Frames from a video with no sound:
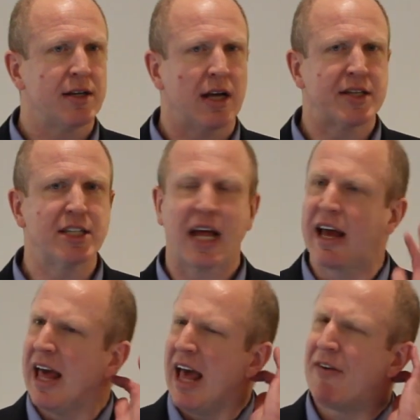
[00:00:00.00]
Essentially,
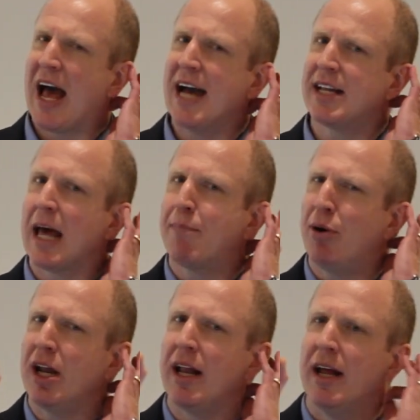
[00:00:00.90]
like, if I had to
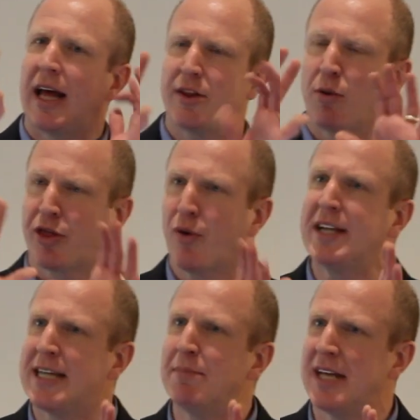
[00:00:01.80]
put it, there were
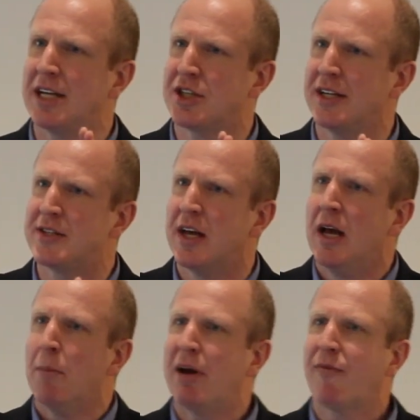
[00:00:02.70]
three temptations,
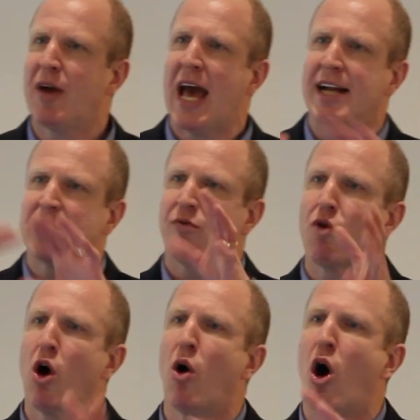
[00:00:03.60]
but if we had to
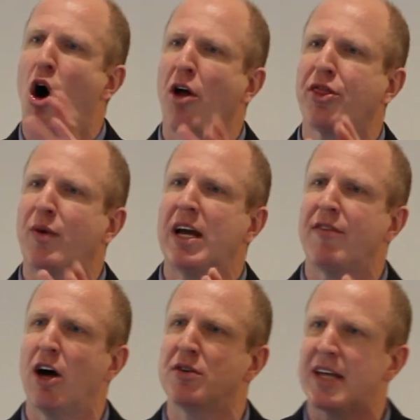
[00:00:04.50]
roll all three
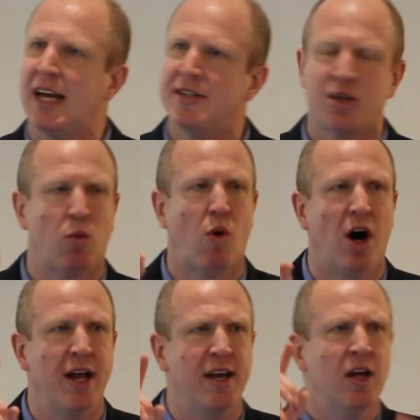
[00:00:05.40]
of those into
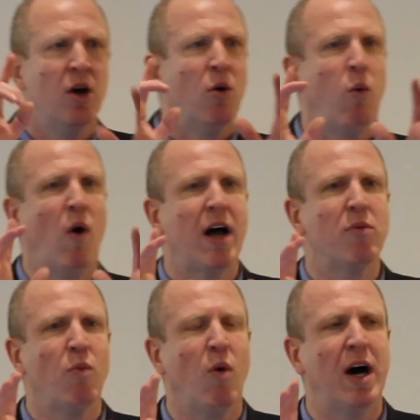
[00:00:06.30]
one,
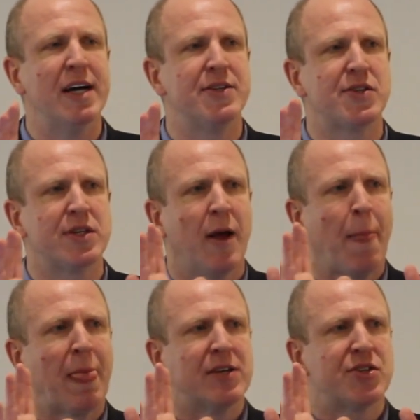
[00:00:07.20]
what was
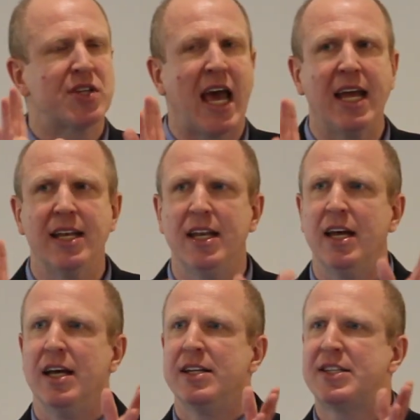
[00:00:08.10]

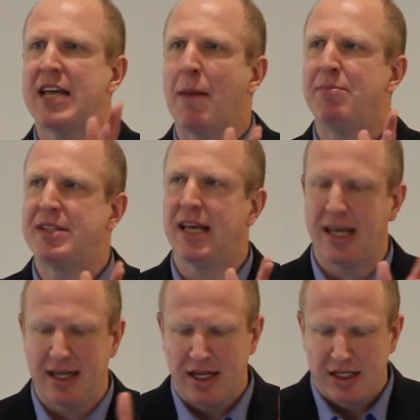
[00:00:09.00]
Satan
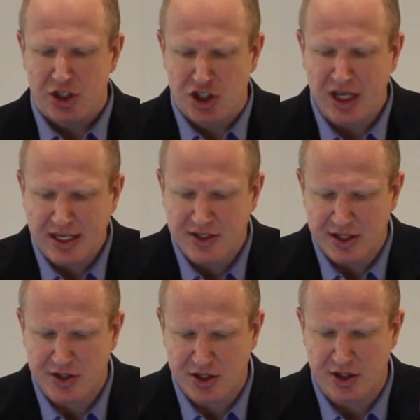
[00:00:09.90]
tempting
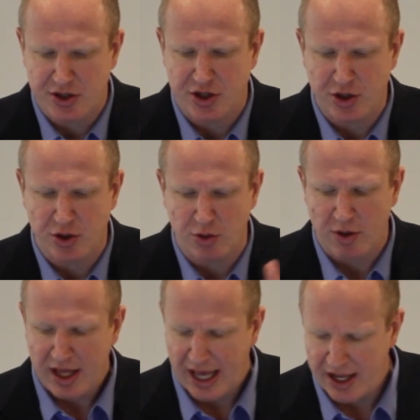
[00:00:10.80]
Jesus to do
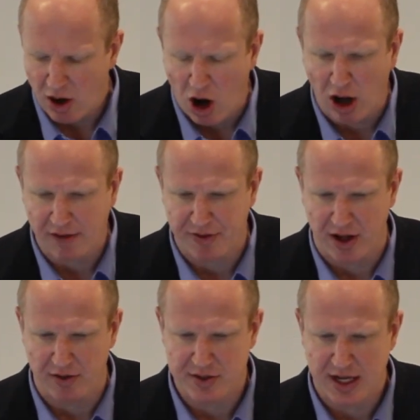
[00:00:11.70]
in all of
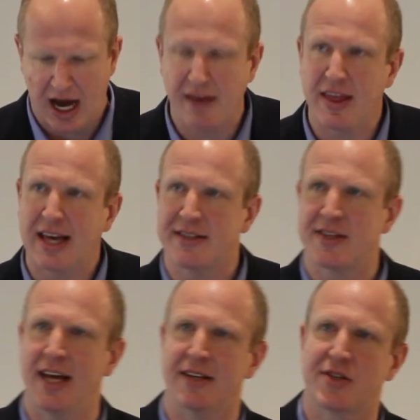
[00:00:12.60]
those? I think it's
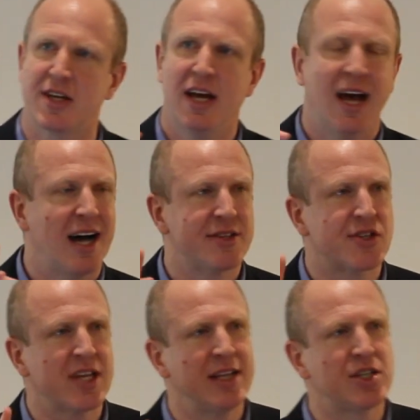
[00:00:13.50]
this:
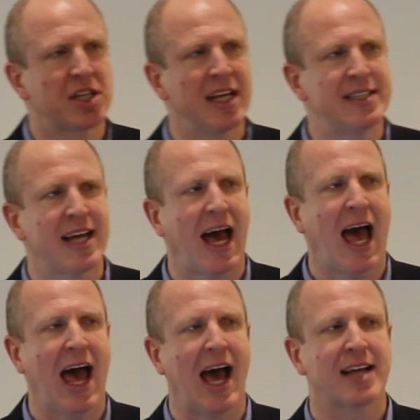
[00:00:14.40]
essentially to
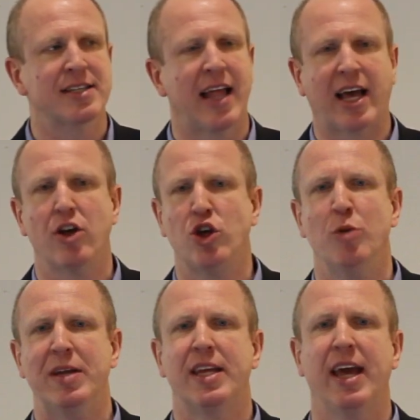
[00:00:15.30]
act like a
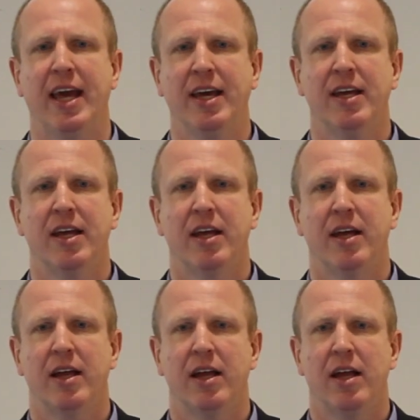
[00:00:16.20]
human king.
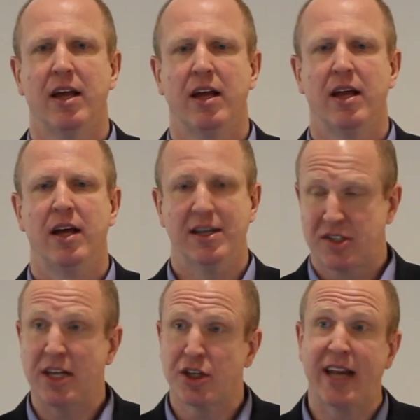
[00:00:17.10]

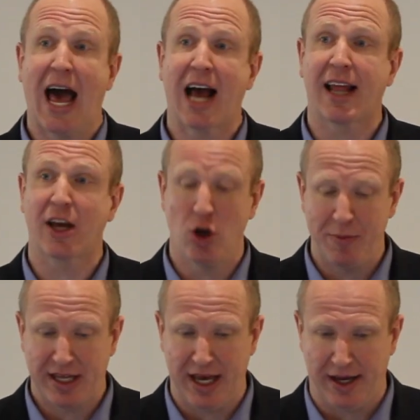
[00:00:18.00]
Essentially to act like a
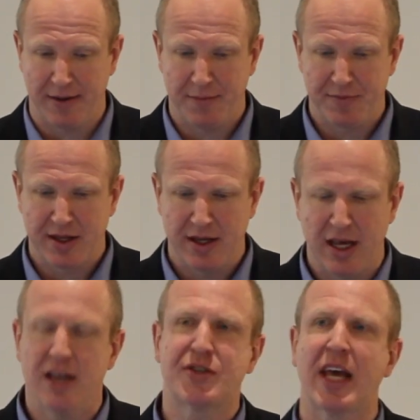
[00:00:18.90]
human king.
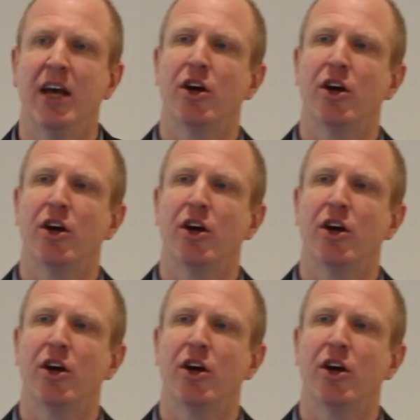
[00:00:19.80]
You see,